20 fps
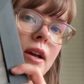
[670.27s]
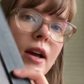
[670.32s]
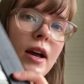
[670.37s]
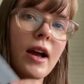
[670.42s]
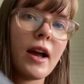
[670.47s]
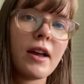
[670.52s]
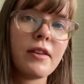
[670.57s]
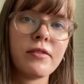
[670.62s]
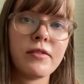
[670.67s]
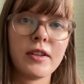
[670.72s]

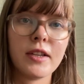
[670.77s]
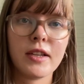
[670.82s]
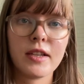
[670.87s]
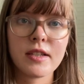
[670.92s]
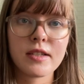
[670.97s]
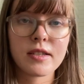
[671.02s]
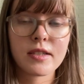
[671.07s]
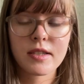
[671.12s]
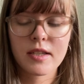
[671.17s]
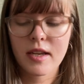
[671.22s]
I think
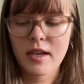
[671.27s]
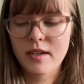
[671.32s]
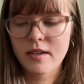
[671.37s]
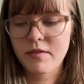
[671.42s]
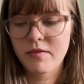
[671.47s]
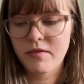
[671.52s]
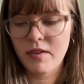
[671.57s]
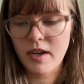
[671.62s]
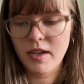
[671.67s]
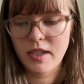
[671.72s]
it's kind
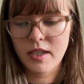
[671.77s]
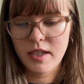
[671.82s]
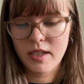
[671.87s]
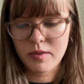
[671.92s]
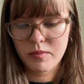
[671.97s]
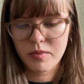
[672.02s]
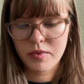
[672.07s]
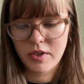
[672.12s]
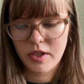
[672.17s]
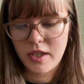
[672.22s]
of funny
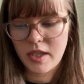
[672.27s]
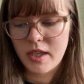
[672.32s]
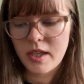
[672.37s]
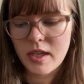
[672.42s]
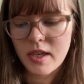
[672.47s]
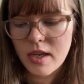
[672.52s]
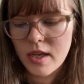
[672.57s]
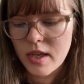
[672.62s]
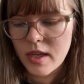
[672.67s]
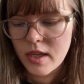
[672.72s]
and
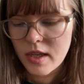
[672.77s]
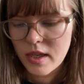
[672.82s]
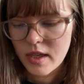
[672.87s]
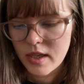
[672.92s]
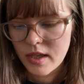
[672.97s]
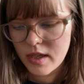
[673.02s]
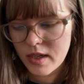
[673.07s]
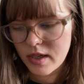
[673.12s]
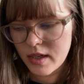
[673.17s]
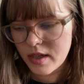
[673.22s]
pretty.
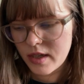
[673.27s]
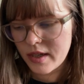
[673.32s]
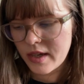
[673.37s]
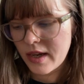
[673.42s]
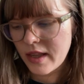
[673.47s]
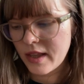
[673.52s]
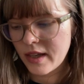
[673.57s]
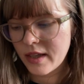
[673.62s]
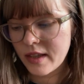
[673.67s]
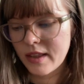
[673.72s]
Uh,
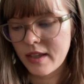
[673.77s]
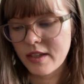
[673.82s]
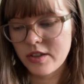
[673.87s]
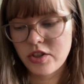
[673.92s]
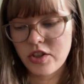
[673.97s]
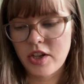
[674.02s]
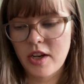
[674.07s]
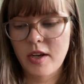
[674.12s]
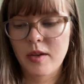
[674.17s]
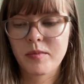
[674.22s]
I like their
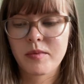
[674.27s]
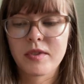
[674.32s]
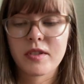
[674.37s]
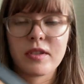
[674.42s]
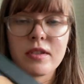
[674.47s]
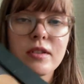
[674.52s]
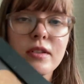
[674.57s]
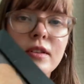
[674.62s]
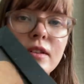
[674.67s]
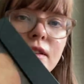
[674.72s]

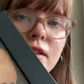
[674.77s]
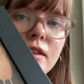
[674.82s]
shapes.